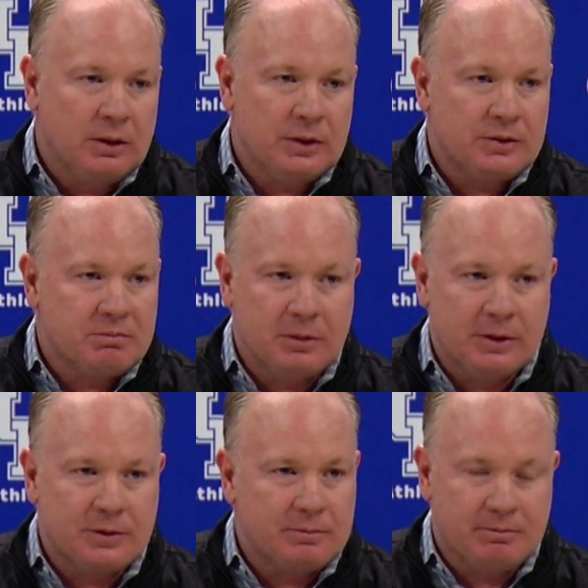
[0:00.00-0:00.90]

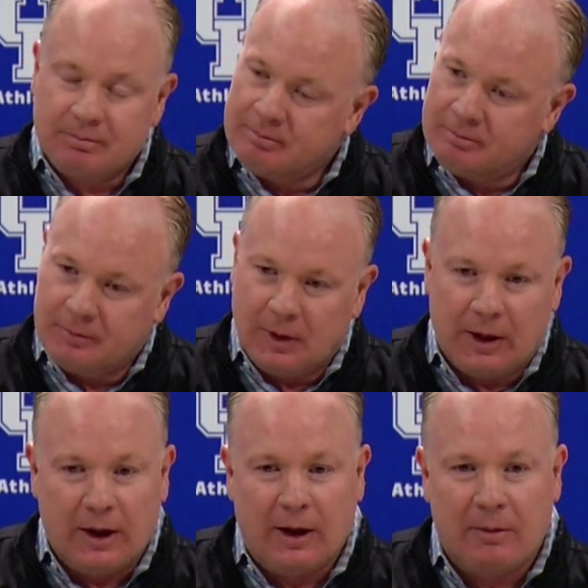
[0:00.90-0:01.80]
That's
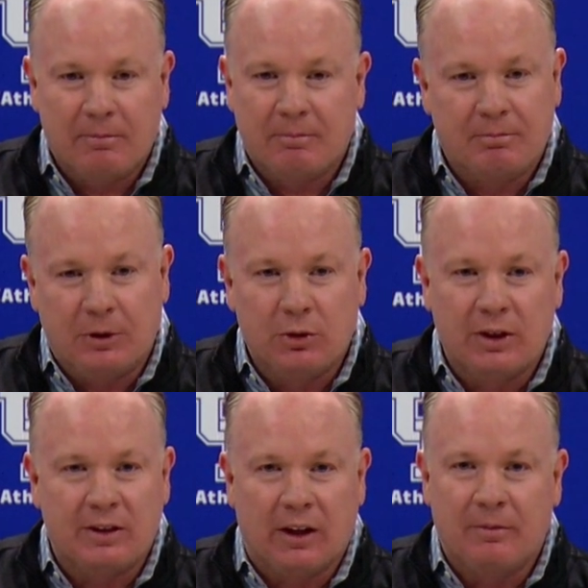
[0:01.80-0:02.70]

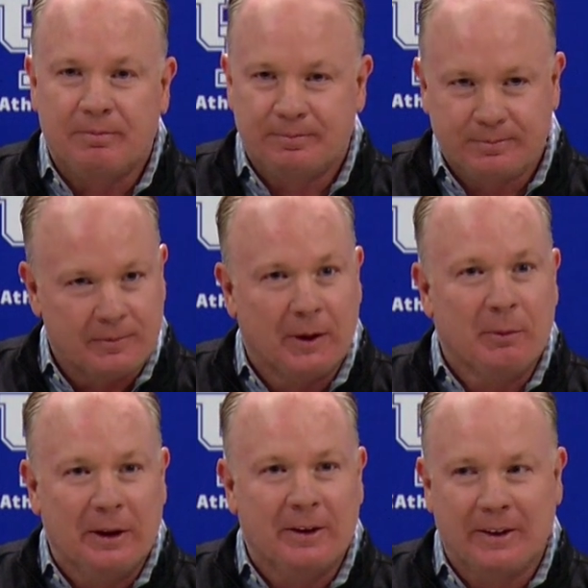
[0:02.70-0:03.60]
you could tell,
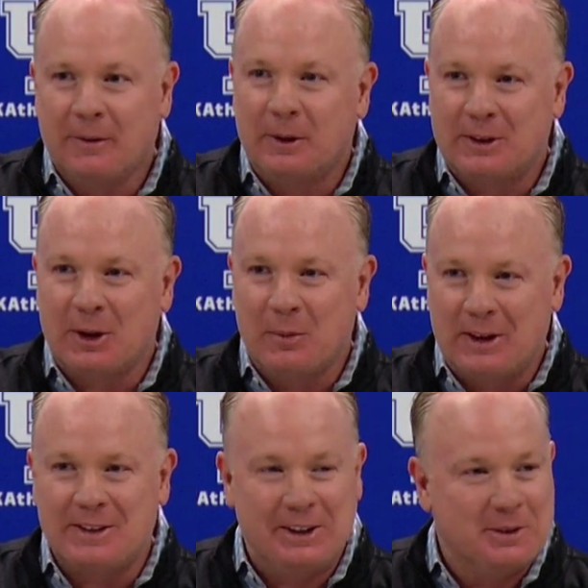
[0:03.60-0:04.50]
my man. I'm going to tell
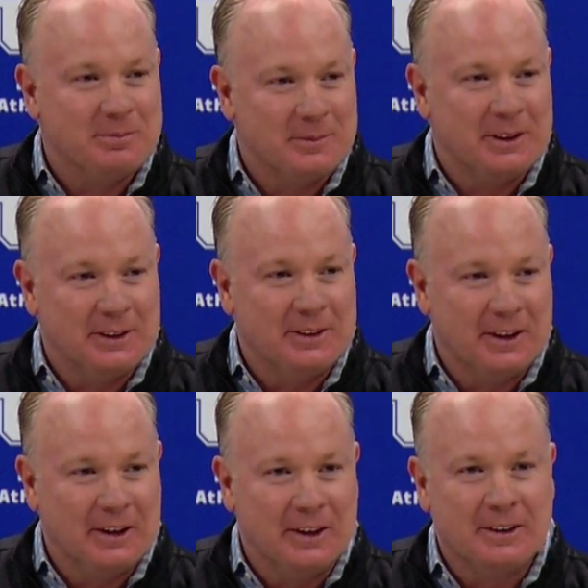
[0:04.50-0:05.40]
my team.
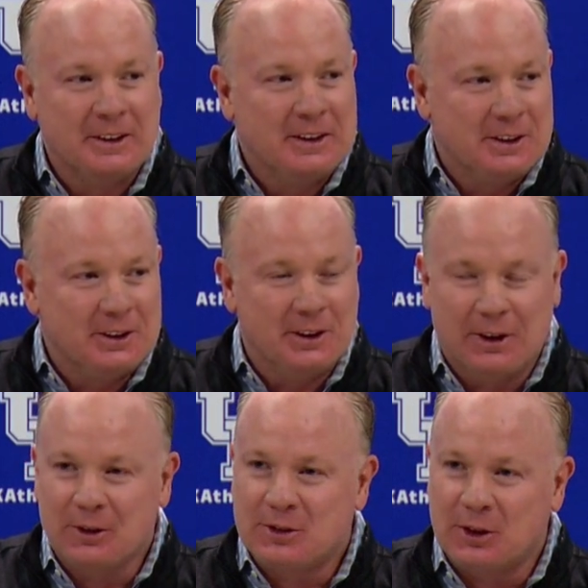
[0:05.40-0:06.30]
And,
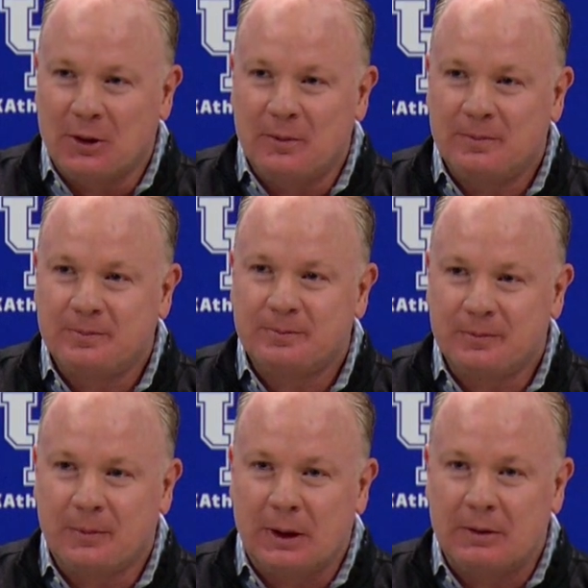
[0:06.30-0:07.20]
you know, so,
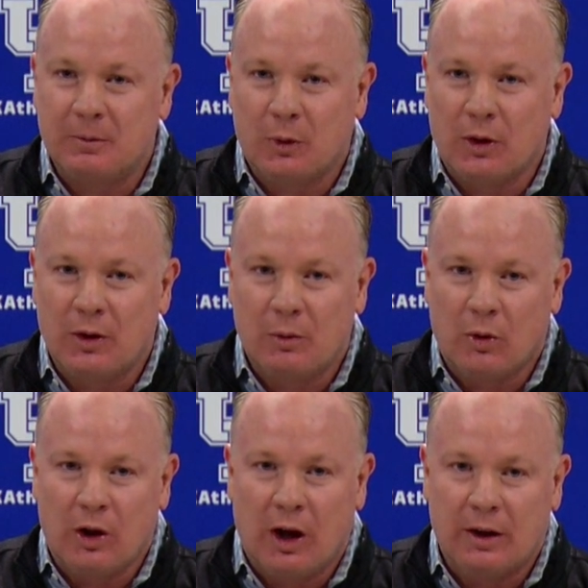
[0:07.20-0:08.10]
but we're
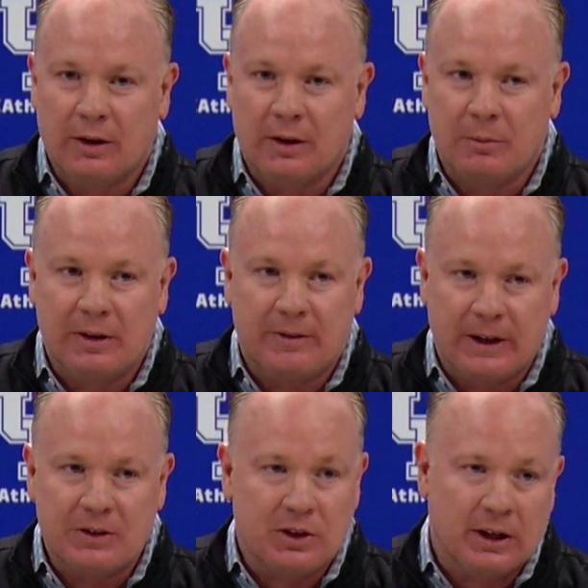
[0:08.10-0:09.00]
not going to be
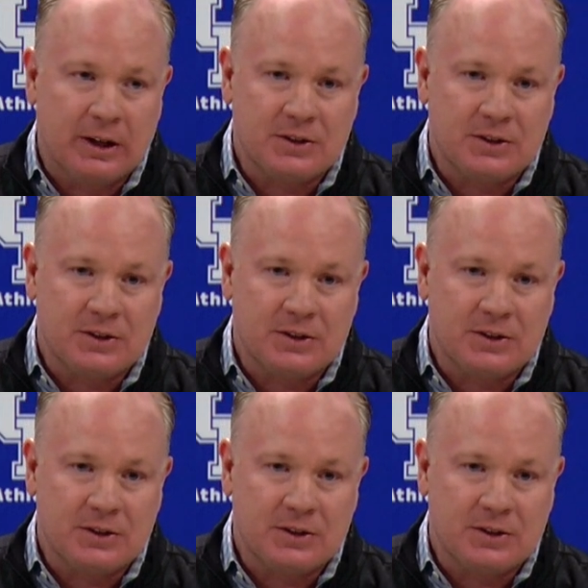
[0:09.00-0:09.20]
phased.